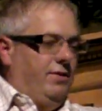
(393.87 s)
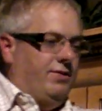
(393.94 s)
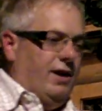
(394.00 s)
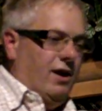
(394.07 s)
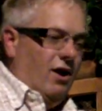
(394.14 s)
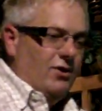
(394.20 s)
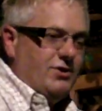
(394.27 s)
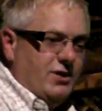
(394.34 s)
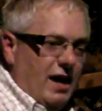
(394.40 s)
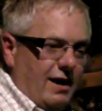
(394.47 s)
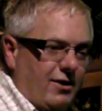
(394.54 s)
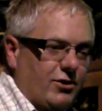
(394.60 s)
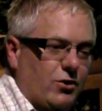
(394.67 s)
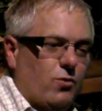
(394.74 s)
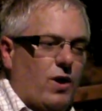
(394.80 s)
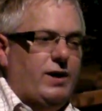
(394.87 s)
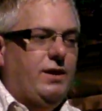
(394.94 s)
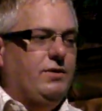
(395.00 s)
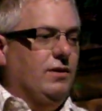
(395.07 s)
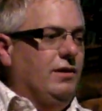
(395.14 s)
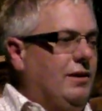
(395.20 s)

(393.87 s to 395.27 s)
They all cycle along into the